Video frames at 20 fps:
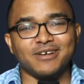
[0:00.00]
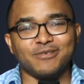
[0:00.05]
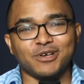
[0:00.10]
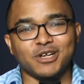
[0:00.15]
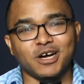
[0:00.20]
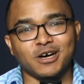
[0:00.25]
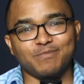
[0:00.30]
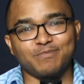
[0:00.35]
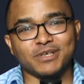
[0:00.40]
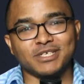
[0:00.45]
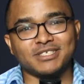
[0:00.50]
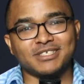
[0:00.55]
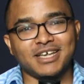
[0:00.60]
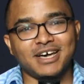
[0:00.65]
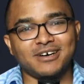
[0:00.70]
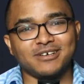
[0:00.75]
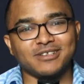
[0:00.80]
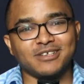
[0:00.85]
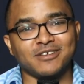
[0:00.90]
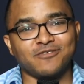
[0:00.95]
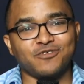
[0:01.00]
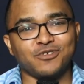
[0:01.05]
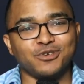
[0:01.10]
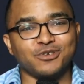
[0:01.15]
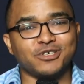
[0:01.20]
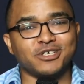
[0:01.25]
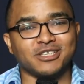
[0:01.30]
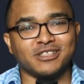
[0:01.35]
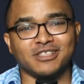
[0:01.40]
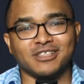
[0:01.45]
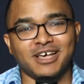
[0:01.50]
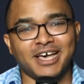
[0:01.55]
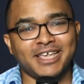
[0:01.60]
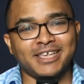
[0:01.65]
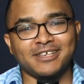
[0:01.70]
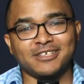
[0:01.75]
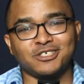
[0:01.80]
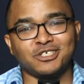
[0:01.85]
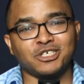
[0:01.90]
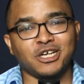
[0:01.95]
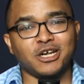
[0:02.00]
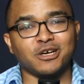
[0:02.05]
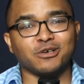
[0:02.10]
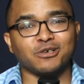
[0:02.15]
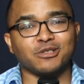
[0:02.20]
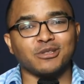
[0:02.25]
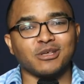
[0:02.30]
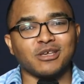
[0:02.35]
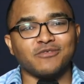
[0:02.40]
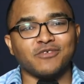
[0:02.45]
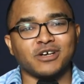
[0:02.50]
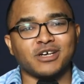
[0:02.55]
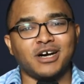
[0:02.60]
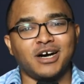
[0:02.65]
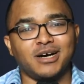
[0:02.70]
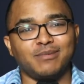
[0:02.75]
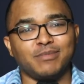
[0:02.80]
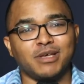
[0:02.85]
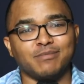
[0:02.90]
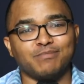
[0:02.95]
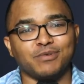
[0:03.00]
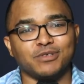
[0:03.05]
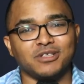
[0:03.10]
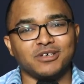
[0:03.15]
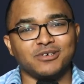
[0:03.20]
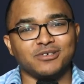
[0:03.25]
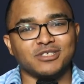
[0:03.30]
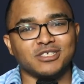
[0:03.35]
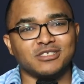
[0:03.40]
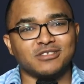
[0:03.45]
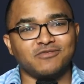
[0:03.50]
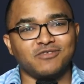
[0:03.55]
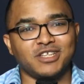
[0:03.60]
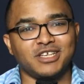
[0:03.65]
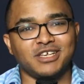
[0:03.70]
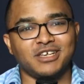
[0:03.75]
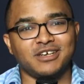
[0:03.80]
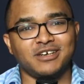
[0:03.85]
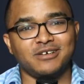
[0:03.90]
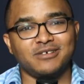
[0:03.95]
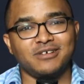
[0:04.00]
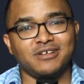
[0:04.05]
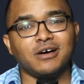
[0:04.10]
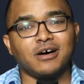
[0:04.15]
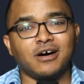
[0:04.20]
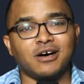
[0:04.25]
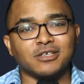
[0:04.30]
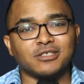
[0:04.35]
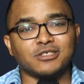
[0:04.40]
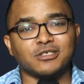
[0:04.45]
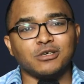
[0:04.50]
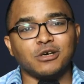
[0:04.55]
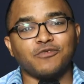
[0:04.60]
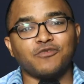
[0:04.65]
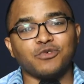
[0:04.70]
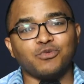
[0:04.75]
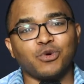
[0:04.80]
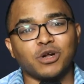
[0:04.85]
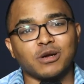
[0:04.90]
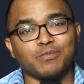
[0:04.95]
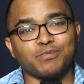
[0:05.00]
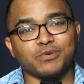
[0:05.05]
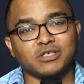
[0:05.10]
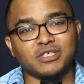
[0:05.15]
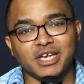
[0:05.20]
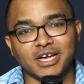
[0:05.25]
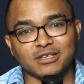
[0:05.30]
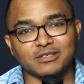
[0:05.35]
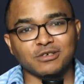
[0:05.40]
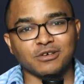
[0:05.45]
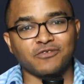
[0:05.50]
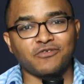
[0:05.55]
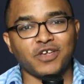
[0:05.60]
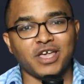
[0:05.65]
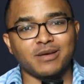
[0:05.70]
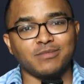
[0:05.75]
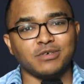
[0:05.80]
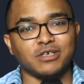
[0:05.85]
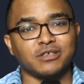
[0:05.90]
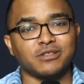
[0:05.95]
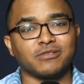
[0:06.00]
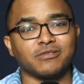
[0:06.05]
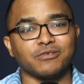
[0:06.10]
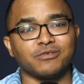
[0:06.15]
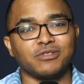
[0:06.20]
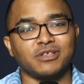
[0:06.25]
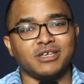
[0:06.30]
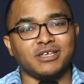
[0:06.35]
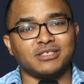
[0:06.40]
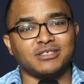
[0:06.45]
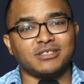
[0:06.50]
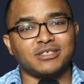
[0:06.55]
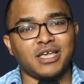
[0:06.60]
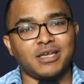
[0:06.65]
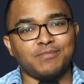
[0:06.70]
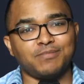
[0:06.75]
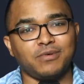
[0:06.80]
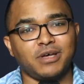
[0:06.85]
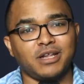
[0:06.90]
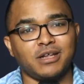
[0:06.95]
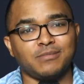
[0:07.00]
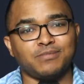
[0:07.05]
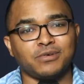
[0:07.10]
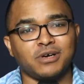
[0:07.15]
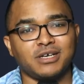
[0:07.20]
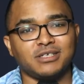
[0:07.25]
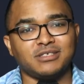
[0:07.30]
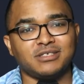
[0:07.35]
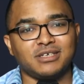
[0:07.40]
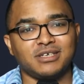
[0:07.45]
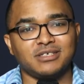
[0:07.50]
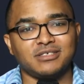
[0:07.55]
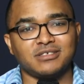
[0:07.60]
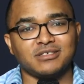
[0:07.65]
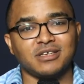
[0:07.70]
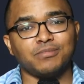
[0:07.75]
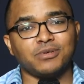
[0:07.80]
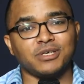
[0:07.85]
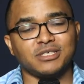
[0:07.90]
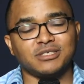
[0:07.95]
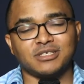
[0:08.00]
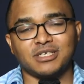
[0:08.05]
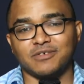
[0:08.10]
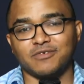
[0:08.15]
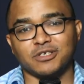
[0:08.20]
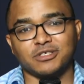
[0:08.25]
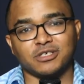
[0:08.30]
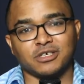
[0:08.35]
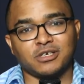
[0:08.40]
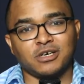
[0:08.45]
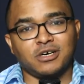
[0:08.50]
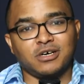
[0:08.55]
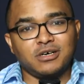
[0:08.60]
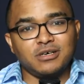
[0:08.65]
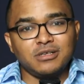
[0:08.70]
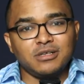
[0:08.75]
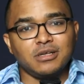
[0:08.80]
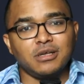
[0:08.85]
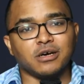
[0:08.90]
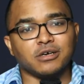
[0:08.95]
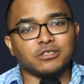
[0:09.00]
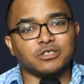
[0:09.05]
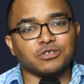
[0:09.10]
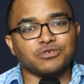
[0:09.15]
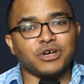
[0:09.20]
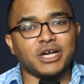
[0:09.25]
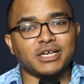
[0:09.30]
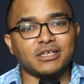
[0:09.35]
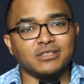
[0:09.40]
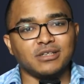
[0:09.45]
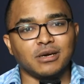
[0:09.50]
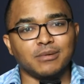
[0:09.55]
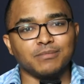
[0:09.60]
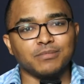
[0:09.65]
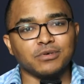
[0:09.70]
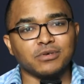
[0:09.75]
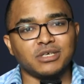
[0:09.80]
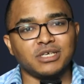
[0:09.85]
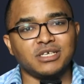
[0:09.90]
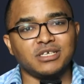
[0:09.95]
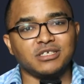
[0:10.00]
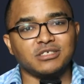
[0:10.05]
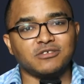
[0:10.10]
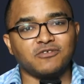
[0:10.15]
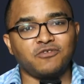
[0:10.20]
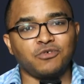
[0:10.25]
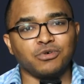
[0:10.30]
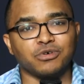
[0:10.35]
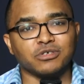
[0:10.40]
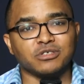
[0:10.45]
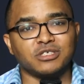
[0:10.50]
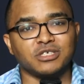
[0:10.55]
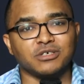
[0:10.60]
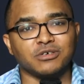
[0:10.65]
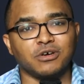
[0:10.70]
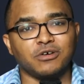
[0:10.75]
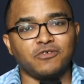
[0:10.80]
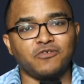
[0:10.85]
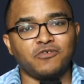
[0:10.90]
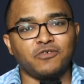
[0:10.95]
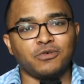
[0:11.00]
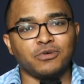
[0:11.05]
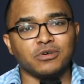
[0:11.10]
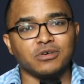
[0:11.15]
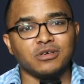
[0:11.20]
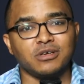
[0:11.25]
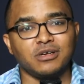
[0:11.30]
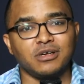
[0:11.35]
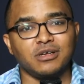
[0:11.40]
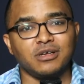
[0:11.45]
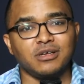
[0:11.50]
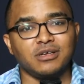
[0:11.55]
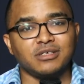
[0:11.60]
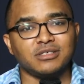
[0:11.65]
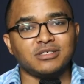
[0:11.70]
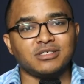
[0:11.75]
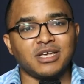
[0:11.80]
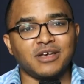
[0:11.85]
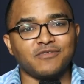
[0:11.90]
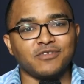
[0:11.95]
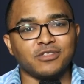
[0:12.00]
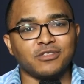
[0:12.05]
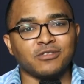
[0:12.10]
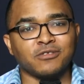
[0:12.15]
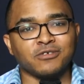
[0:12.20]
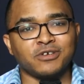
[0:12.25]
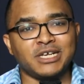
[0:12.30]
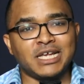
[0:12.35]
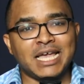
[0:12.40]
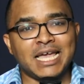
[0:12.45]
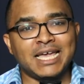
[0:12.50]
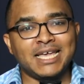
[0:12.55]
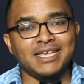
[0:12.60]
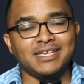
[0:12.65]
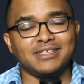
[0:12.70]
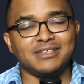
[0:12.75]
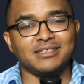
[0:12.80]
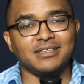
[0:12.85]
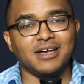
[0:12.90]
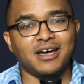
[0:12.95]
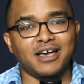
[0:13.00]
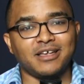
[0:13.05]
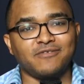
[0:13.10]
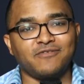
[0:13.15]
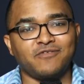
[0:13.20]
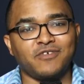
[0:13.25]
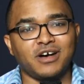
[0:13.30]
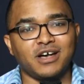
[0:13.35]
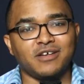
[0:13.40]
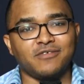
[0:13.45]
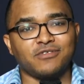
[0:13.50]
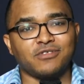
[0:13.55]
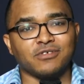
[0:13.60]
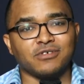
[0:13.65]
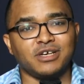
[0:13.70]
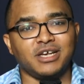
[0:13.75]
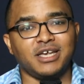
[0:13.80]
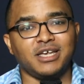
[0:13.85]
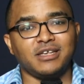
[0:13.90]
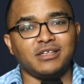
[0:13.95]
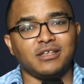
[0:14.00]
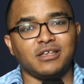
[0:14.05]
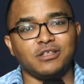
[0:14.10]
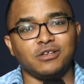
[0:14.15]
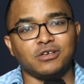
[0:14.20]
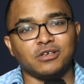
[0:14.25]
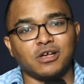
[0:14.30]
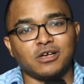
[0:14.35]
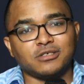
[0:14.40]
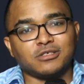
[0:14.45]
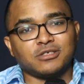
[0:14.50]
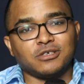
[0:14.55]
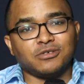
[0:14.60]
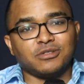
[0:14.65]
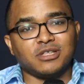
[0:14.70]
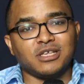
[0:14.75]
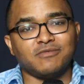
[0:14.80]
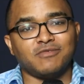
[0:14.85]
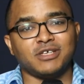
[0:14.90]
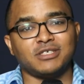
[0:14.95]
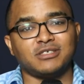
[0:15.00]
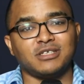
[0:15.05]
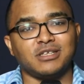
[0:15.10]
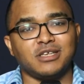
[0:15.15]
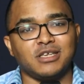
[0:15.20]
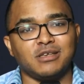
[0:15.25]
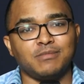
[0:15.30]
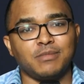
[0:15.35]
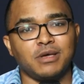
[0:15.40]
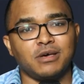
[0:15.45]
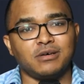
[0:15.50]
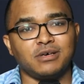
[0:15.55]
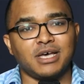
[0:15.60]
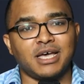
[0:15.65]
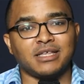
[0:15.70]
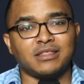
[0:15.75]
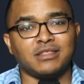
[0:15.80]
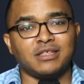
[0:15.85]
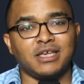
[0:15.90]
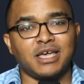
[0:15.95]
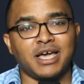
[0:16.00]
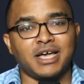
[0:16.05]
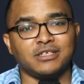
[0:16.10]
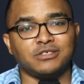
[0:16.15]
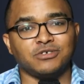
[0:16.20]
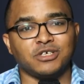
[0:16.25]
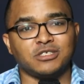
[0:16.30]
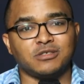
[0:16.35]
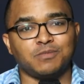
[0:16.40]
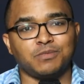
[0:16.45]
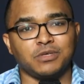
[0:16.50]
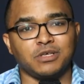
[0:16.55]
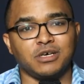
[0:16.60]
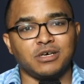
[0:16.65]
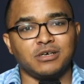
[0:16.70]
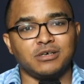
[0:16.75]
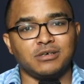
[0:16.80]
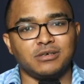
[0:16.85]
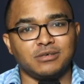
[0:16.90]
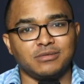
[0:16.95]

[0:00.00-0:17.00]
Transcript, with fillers: It would help us out if you could like, share, or leave a comment below this video. Also, if you want to protect your family through the estate planning process, please give us a call. Our direct number is 404-738-9538. And you can also leave us an email at the address below.